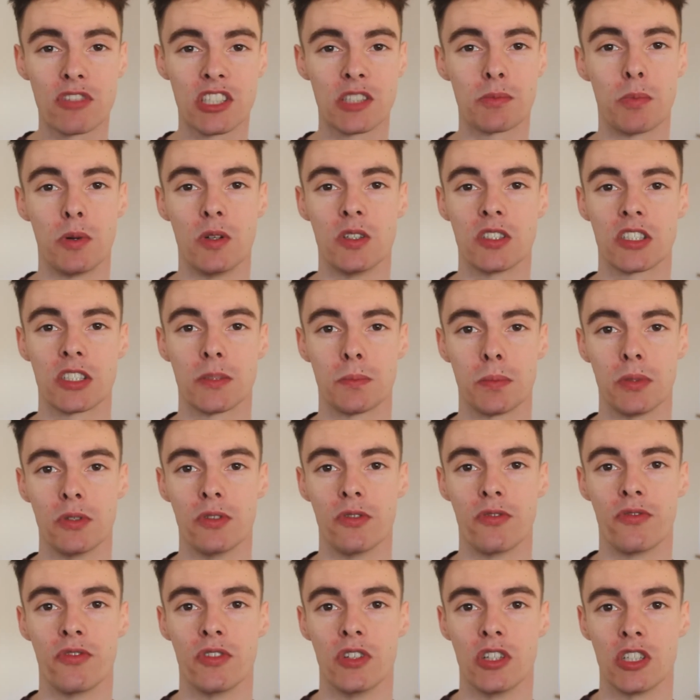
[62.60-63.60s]

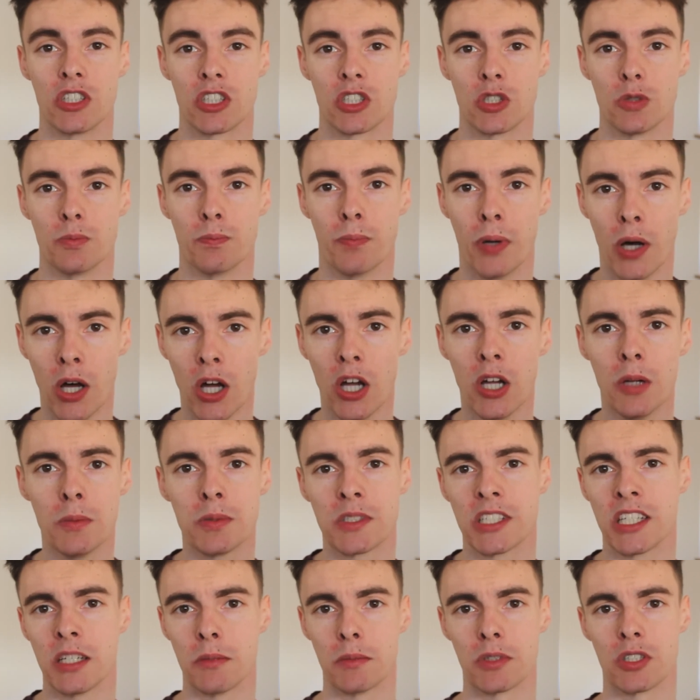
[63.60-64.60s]
responsible for the superb
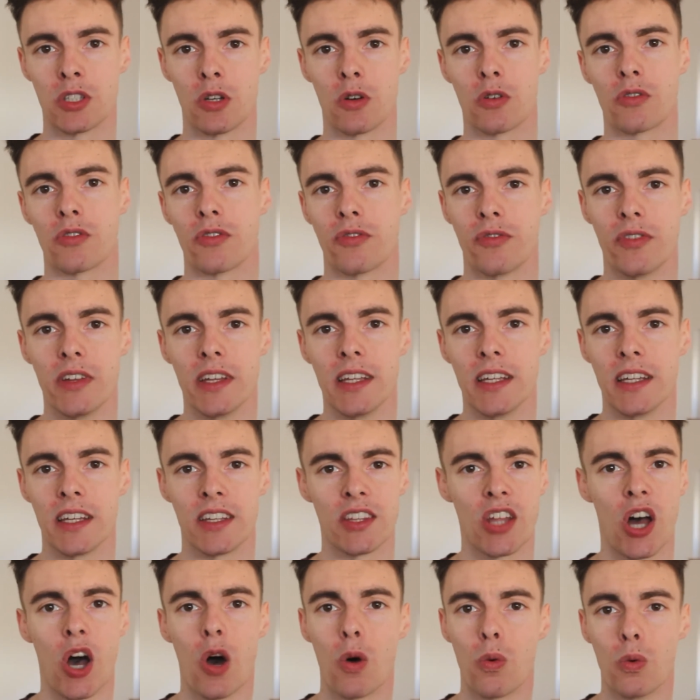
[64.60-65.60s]
cinematography
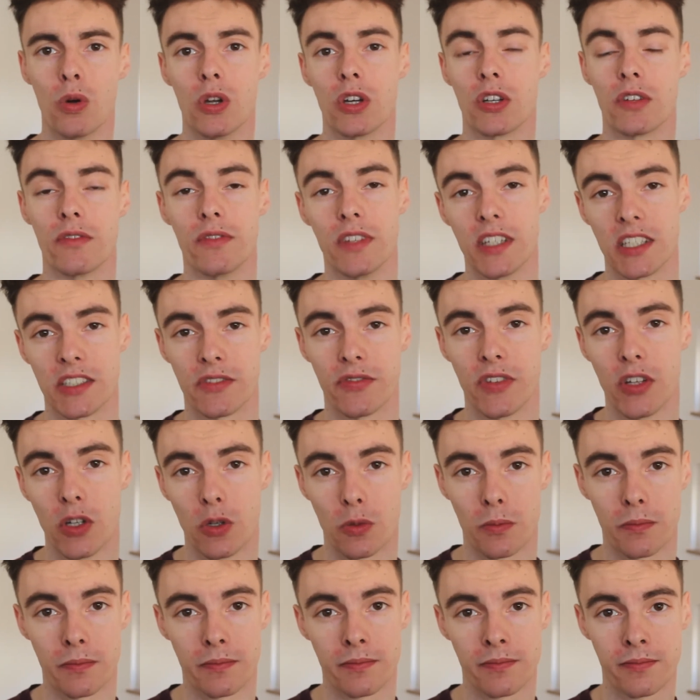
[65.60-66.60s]
and the whole look of this
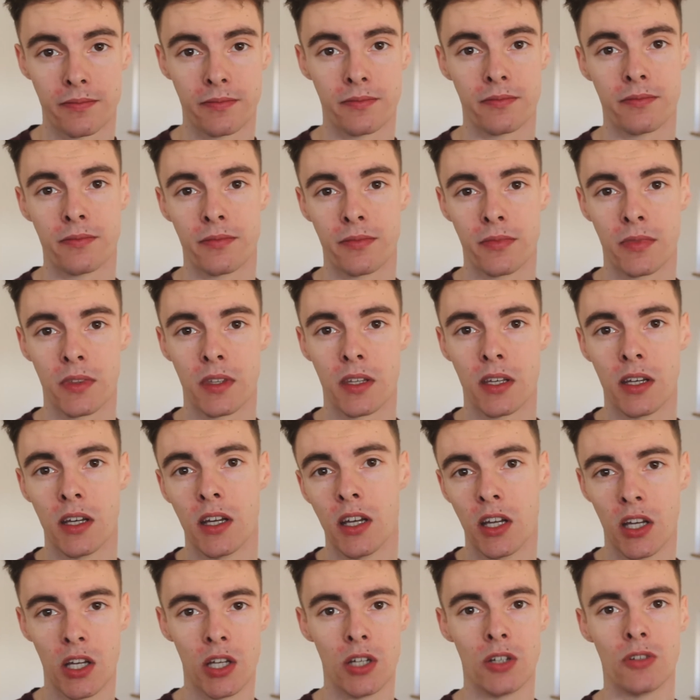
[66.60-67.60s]
film,
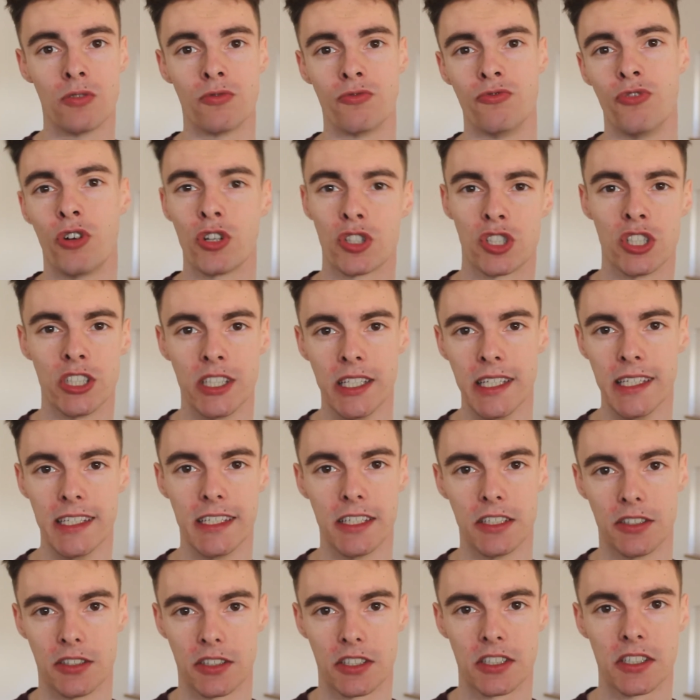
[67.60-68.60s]
Roger
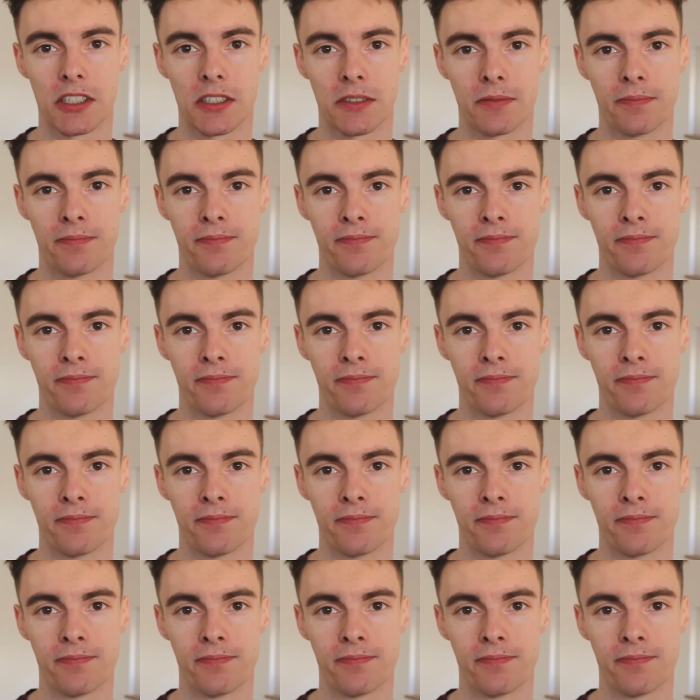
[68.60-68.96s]
Deakins.